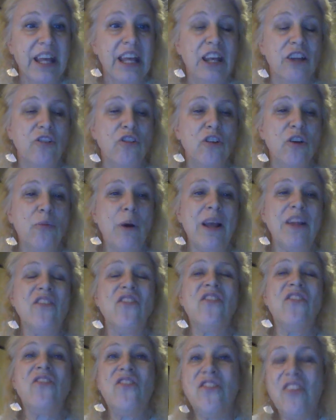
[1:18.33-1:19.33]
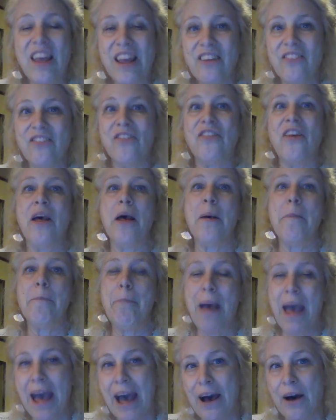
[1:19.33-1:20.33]
She weighed 6
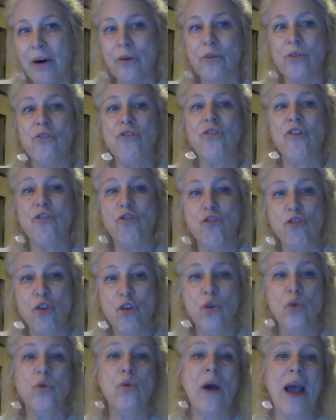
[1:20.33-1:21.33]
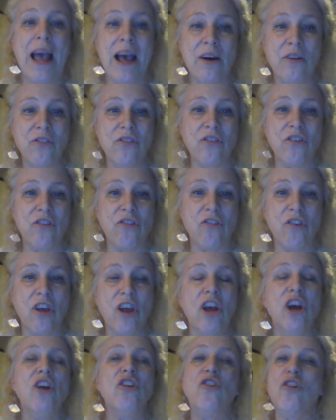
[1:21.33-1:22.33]
pounds, 2 ounces.
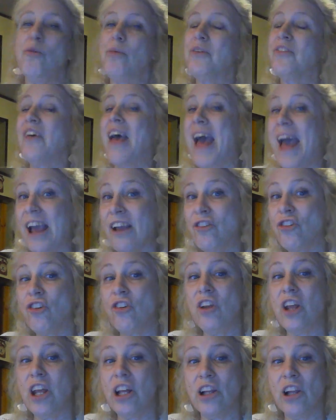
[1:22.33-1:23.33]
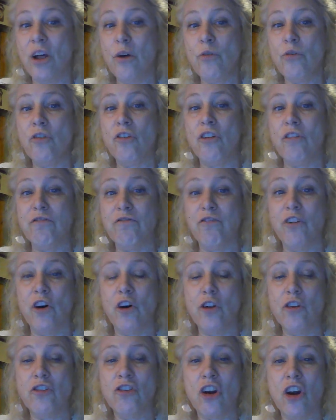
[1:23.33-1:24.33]
She was actually close to
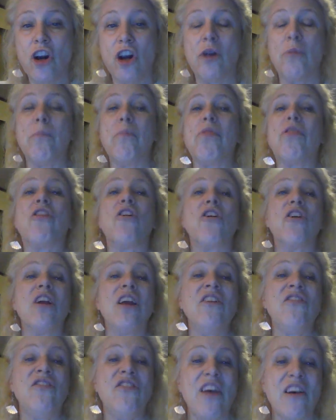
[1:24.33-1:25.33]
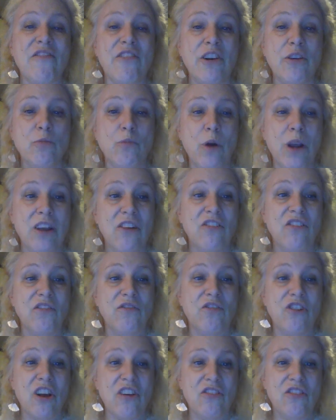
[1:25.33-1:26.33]
full term, 37 weeks
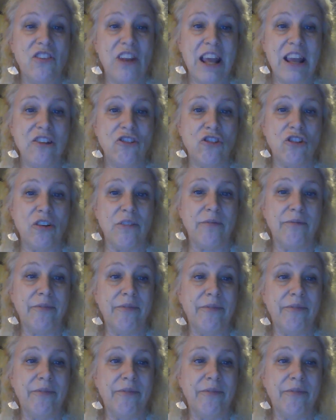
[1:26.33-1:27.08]
of gestation.